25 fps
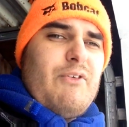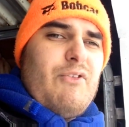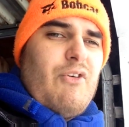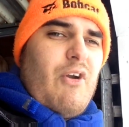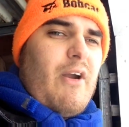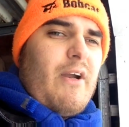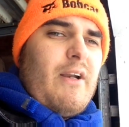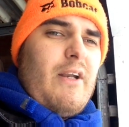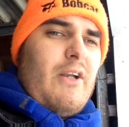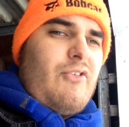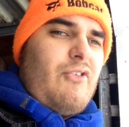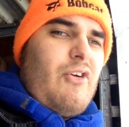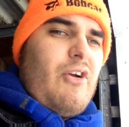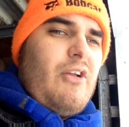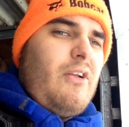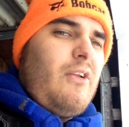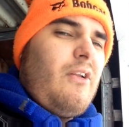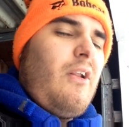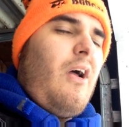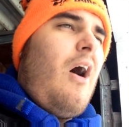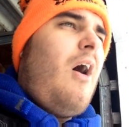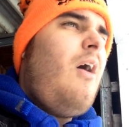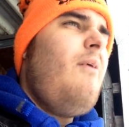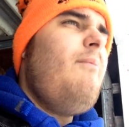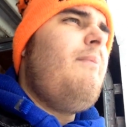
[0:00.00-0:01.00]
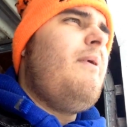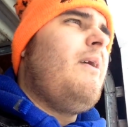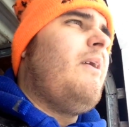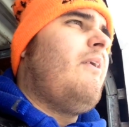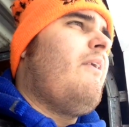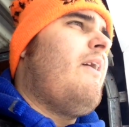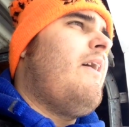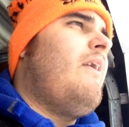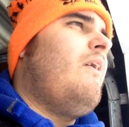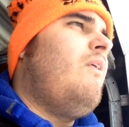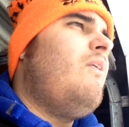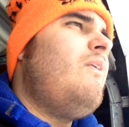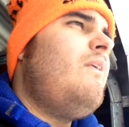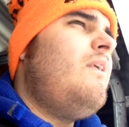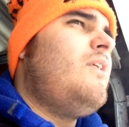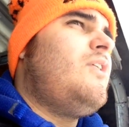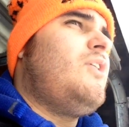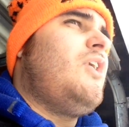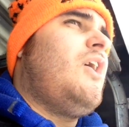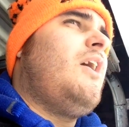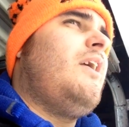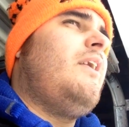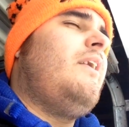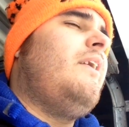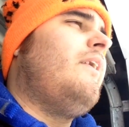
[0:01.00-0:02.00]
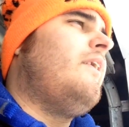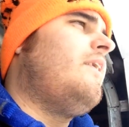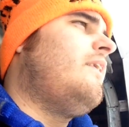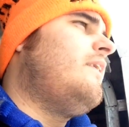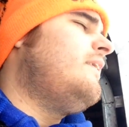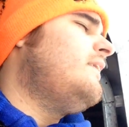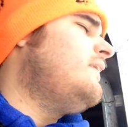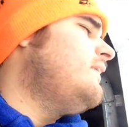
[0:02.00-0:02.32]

truck and a trailer to haul big red or the John Deere.